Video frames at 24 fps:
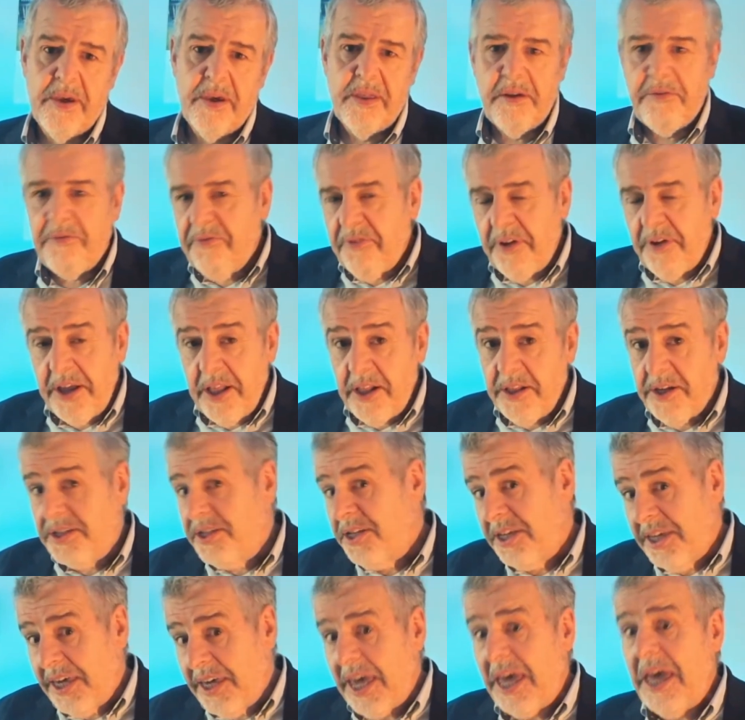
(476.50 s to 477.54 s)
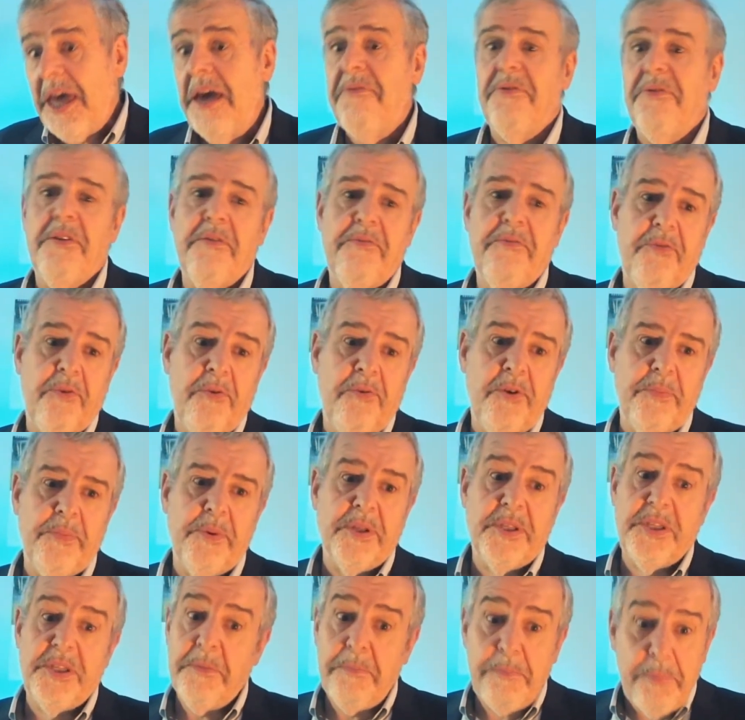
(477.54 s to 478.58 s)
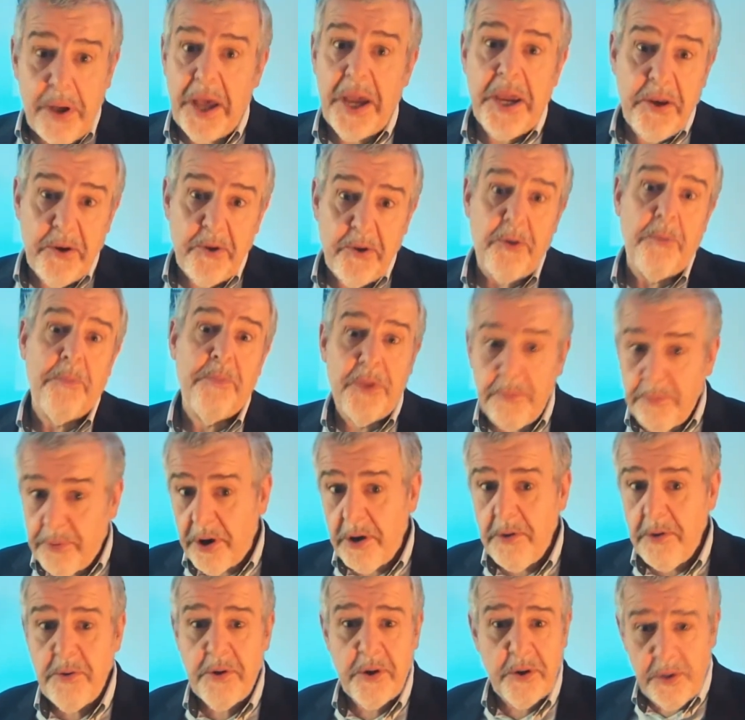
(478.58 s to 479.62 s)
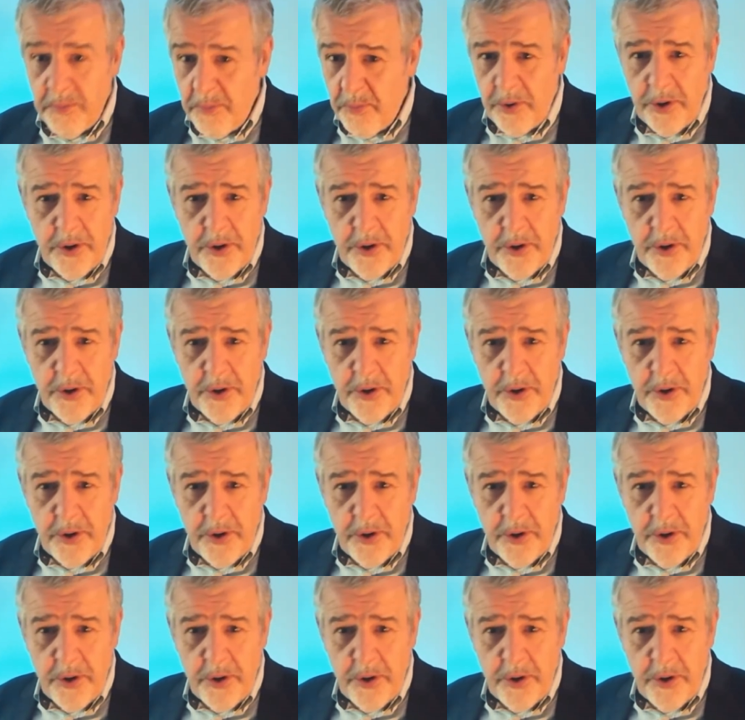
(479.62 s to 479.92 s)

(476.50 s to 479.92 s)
Their failure to care for the vulnerable, to bind up the broken and